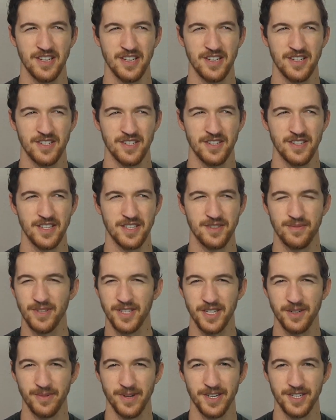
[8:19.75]
So that's
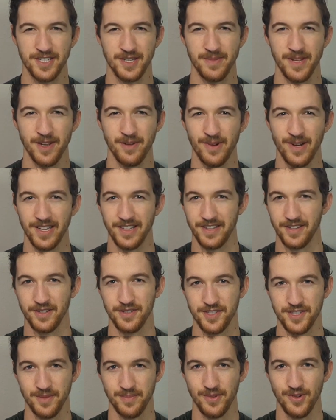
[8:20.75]
really weird to me why they'll
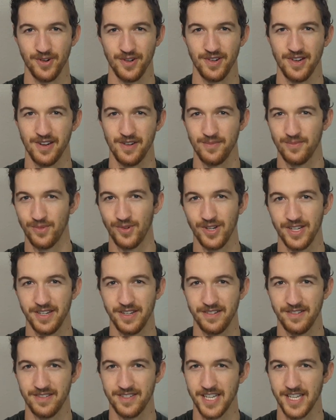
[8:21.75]
support it on one